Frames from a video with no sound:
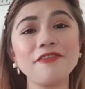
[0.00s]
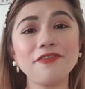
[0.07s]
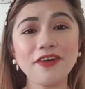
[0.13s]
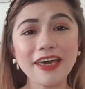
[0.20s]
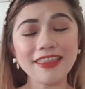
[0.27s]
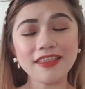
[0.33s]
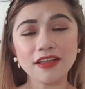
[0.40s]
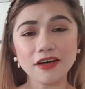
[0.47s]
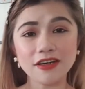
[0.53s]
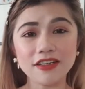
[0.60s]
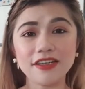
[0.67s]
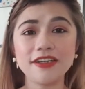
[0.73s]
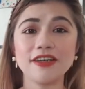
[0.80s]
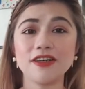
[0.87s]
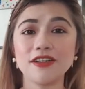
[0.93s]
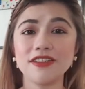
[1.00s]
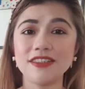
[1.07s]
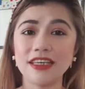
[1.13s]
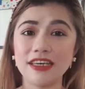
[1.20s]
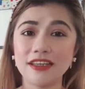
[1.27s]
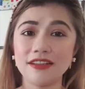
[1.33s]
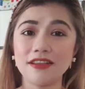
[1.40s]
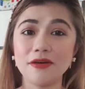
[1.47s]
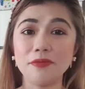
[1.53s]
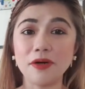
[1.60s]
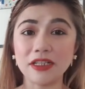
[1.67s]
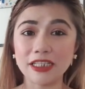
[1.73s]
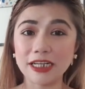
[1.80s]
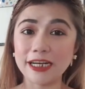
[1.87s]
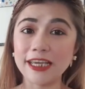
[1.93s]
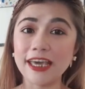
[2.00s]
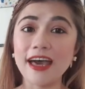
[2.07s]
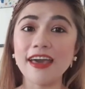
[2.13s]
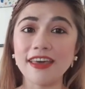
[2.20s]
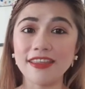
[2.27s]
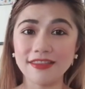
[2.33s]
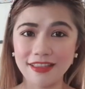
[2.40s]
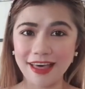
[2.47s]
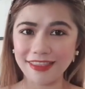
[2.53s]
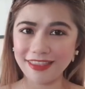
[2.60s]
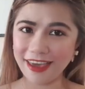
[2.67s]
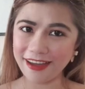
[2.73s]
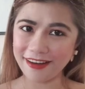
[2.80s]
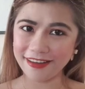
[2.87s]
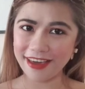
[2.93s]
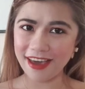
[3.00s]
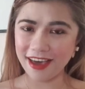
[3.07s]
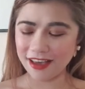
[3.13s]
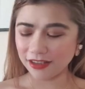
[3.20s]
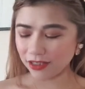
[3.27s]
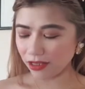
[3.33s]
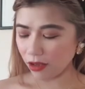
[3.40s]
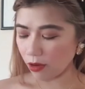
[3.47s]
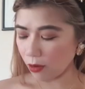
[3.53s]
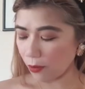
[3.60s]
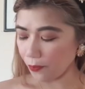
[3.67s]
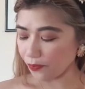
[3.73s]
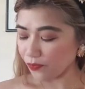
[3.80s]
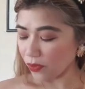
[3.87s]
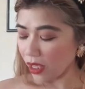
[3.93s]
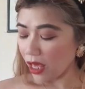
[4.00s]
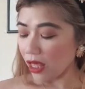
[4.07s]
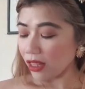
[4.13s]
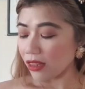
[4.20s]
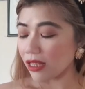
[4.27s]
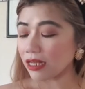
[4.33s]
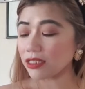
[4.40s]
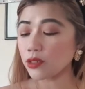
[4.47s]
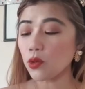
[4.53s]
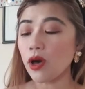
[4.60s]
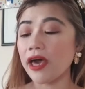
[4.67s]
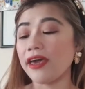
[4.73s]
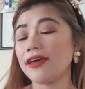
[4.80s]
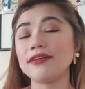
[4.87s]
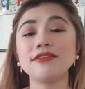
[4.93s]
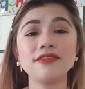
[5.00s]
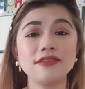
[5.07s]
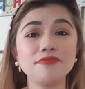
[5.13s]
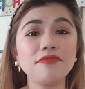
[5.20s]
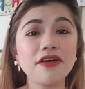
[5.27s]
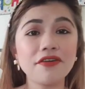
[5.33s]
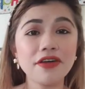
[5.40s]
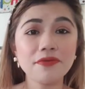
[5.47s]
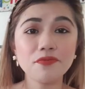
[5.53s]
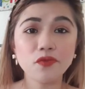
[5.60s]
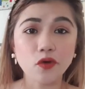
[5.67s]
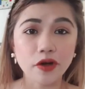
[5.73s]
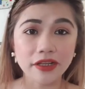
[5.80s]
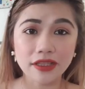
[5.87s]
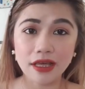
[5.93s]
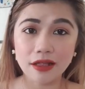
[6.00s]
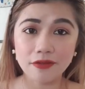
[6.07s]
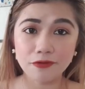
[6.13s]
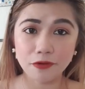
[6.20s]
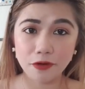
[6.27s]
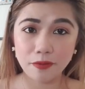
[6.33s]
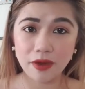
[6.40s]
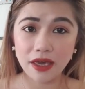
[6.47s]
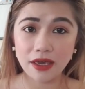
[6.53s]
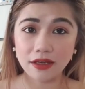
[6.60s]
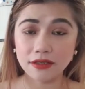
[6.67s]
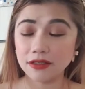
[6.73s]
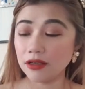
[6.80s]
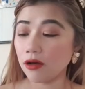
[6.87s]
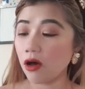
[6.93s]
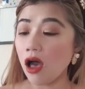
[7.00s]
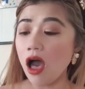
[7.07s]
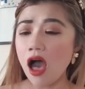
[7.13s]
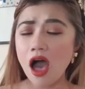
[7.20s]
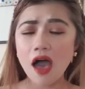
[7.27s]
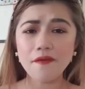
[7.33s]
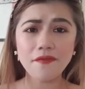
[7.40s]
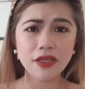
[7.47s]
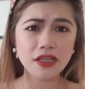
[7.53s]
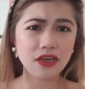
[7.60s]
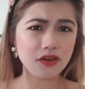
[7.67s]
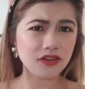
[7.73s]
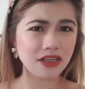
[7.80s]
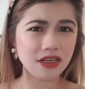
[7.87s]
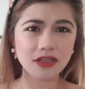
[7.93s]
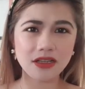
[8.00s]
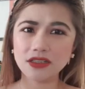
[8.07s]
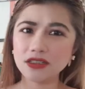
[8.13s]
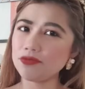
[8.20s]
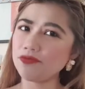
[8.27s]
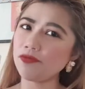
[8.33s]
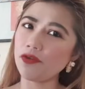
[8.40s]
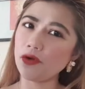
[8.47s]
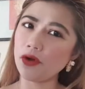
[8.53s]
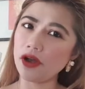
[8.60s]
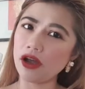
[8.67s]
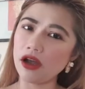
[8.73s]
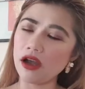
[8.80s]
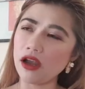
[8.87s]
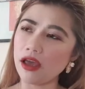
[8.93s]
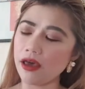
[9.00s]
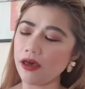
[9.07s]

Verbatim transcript: and fight the odor causing the bacteria in that area. So that's why it's very important for me. So I've been using this for